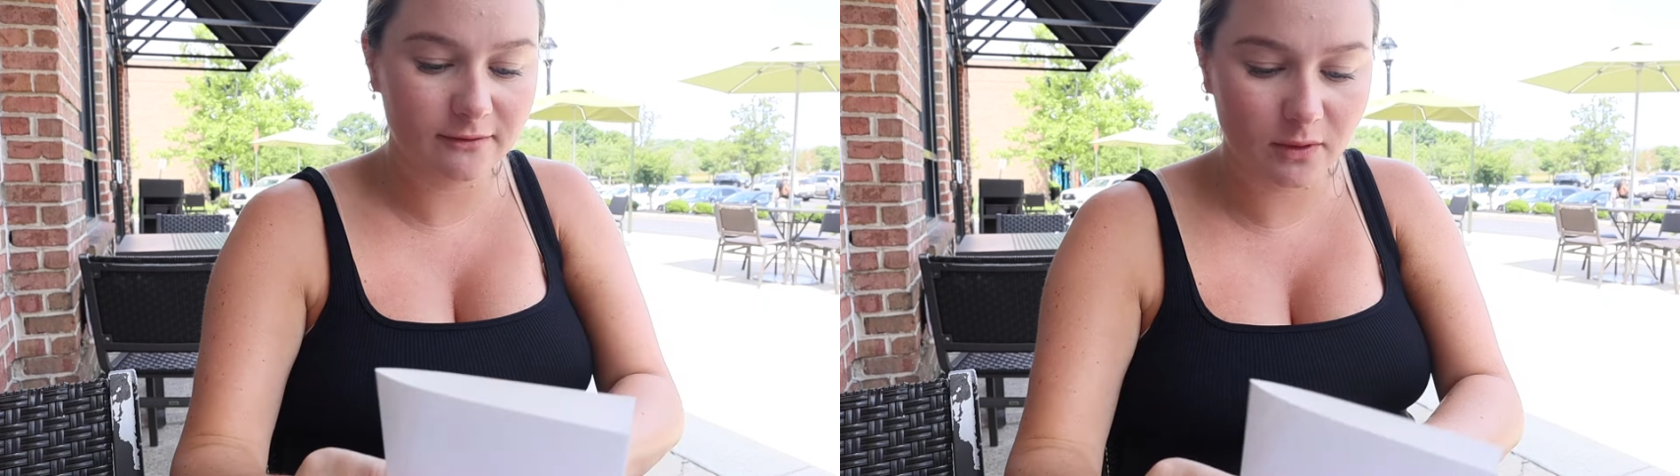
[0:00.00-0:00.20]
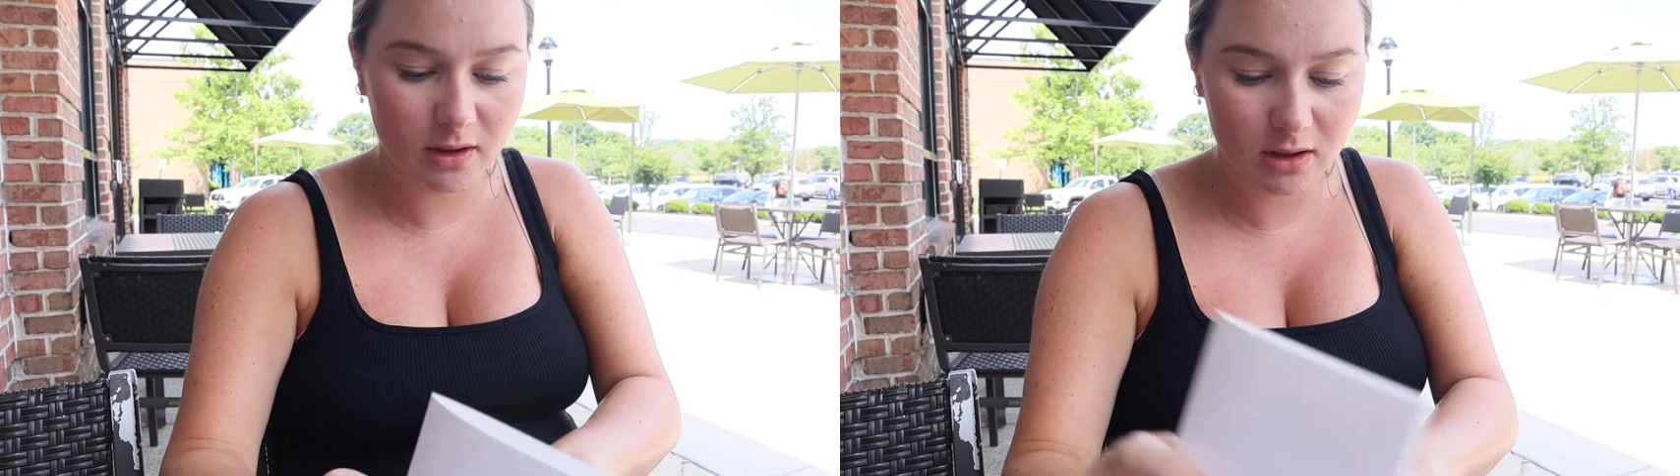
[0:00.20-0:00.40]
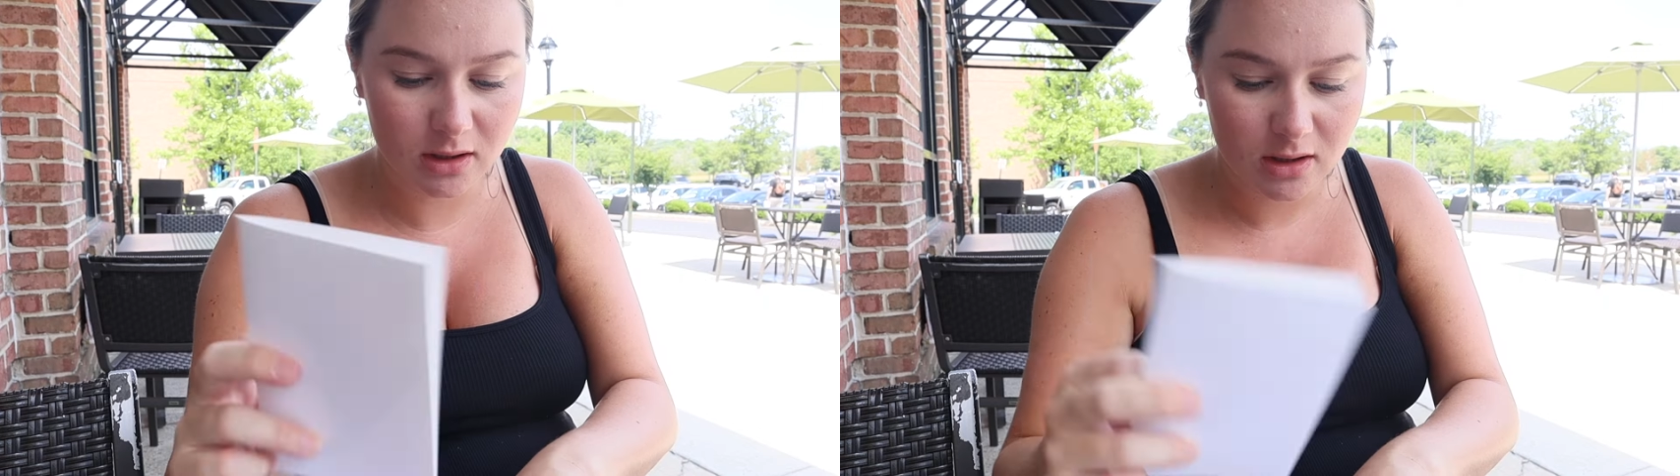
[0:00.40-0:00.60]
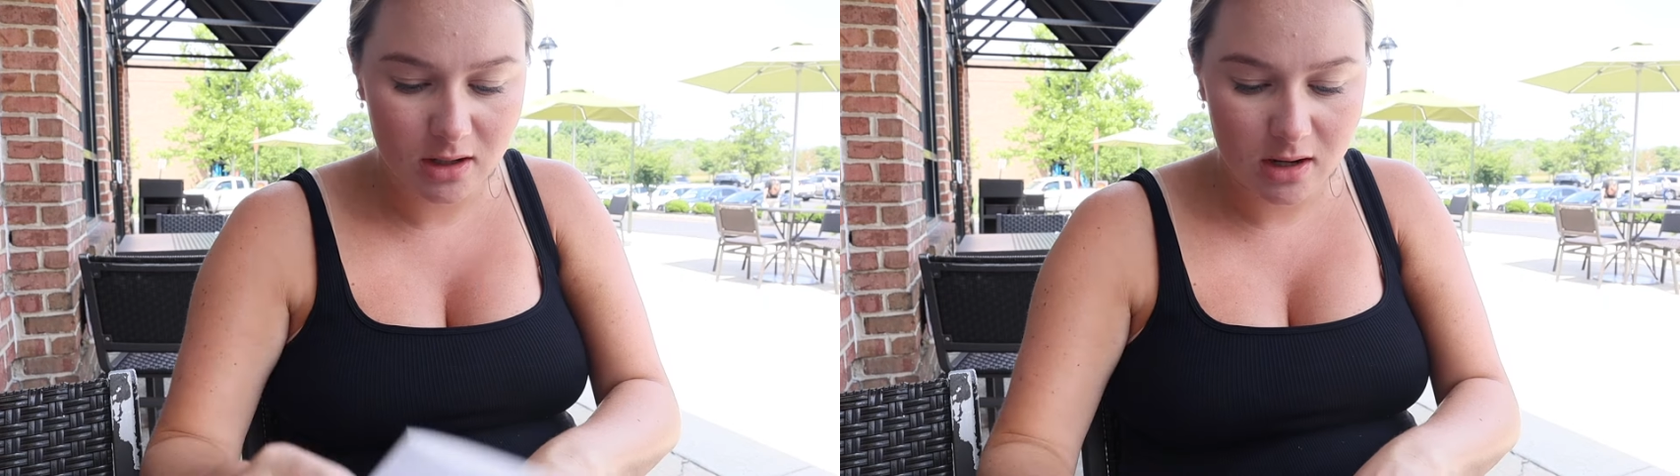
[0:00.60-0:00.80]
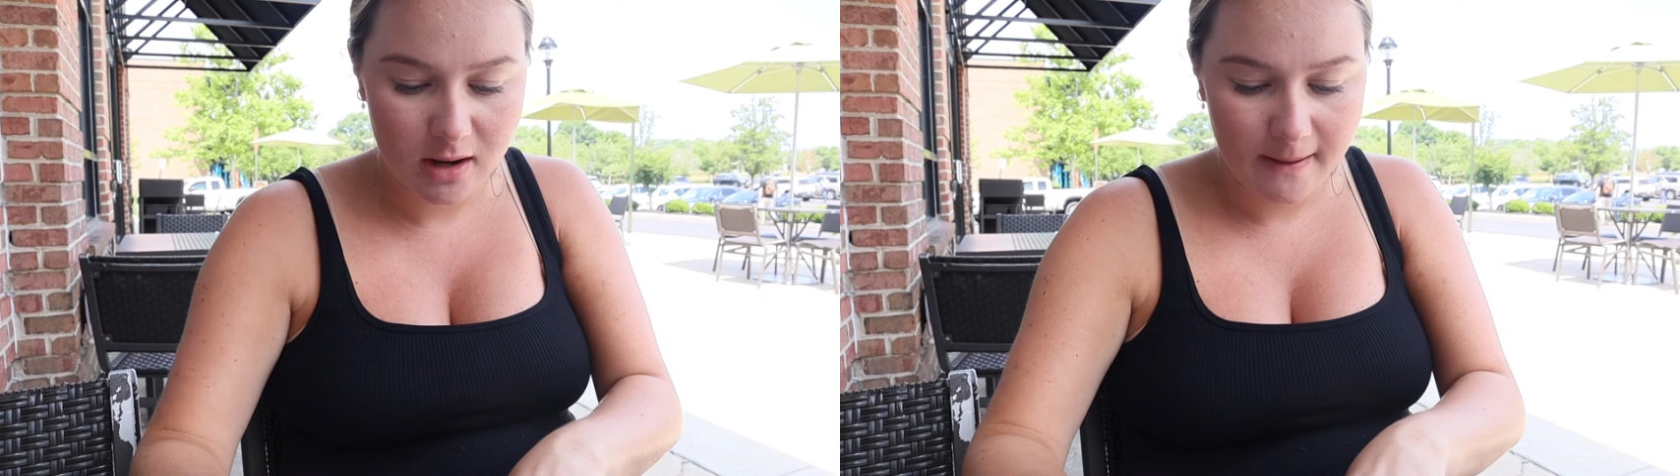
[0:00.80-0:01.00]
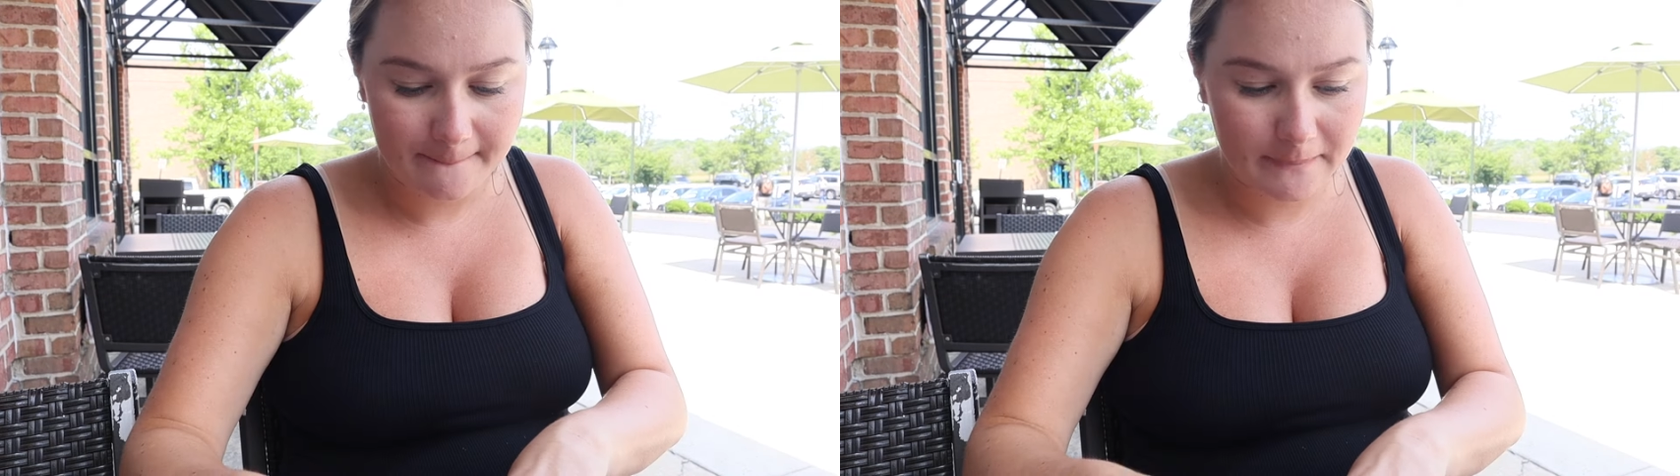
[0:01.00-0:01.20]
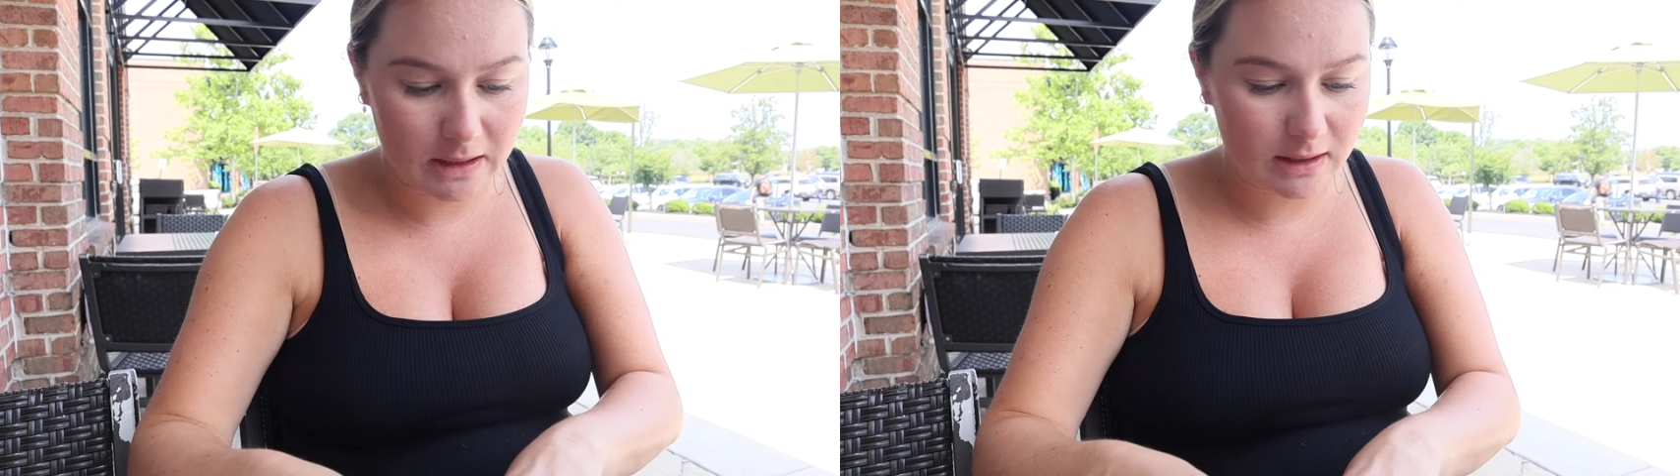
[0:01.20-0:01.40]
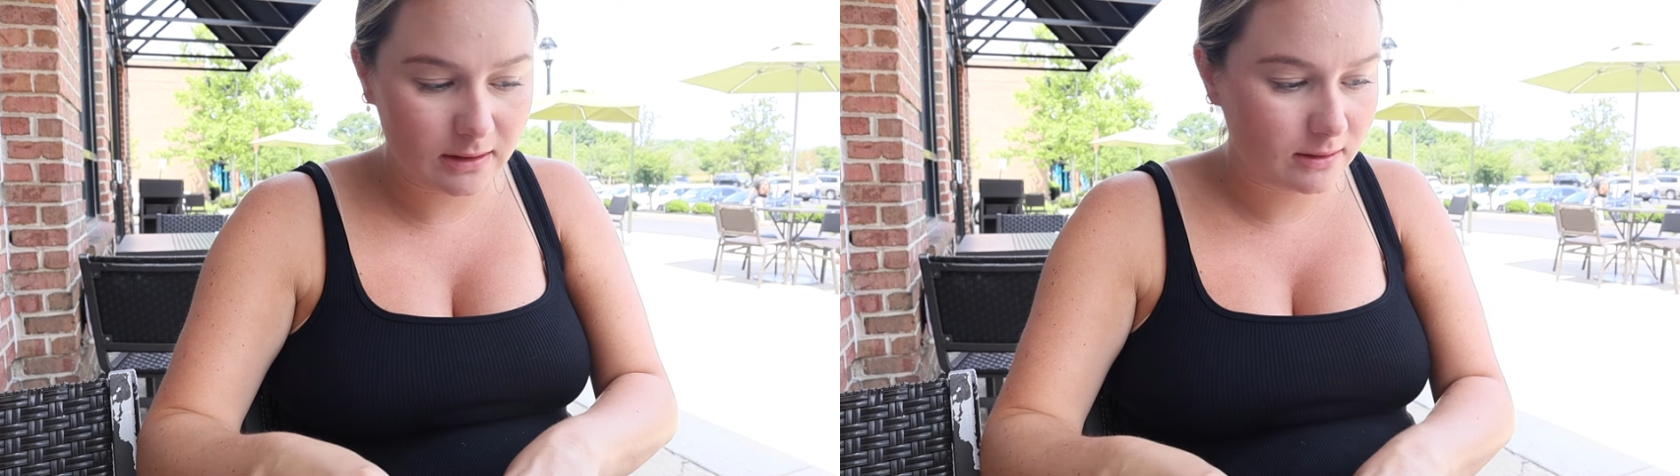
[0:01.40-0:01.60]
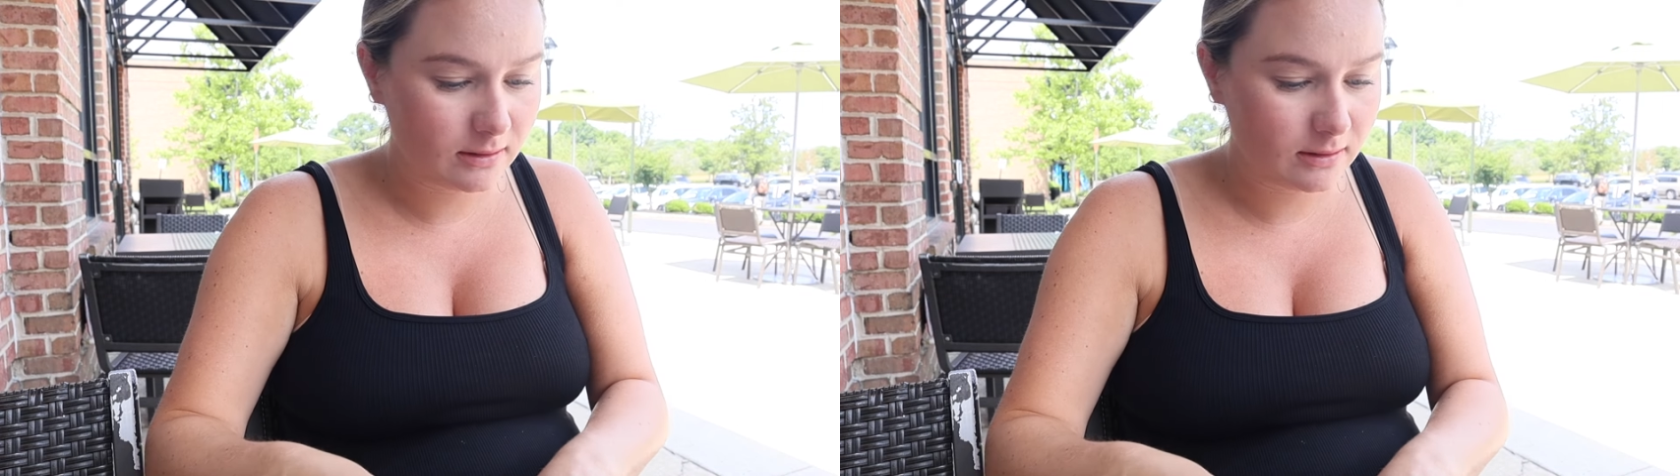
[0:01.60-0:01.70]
for, but